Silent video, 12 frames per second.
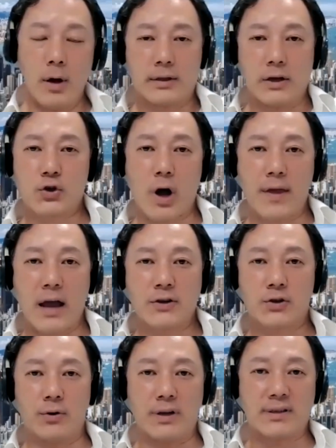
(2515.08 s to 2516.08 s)
the short
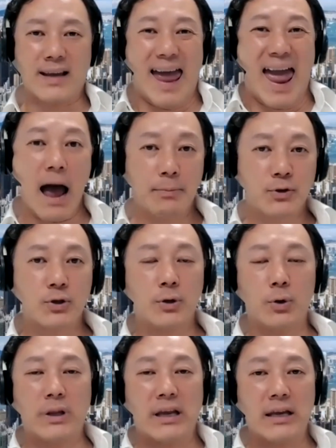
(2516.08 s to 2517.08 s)
answer is
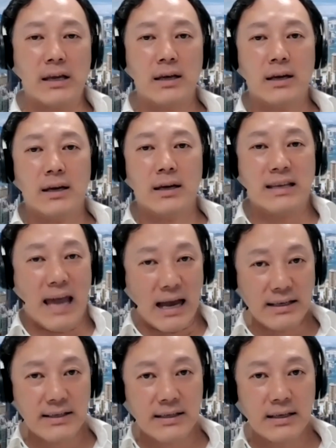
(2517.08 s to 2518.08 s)
absolutely
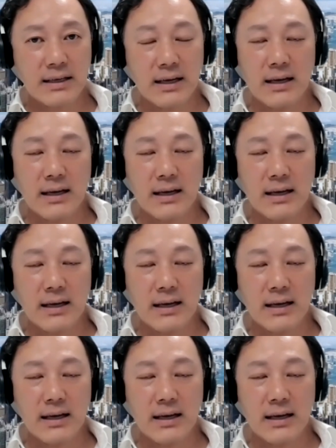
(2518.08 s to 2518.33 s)
yes.